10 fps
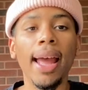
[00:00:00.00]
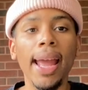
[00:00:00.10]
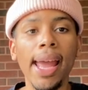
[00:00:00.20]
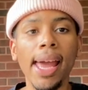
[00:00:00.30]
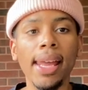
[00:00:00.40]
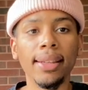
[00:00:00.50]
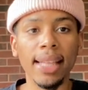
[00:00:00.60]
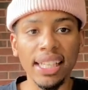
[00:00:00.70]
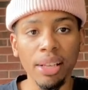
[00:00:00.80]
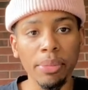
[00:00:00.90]
and
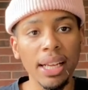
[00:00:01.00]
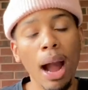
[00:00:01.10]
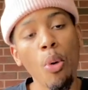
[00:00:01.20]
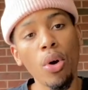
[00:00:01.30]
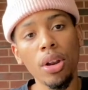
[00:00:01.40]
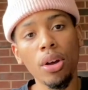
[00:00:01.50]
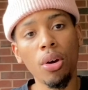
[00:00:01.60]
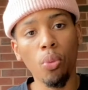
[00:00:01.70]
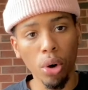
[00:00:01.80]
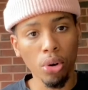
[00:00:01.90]
that's something I want to
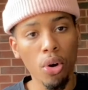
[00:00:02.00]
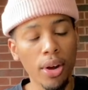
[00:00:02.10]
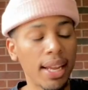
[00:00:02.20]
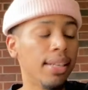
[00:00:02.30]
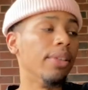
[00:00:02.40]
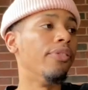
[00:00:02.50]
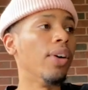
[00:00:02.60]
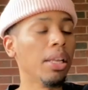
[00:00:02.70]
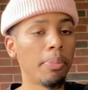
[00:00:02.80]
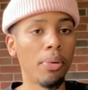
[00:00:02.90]
work on and
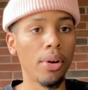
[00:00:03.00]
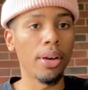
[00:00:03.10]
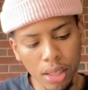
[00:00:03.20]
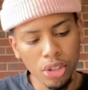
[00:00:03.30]
develop on.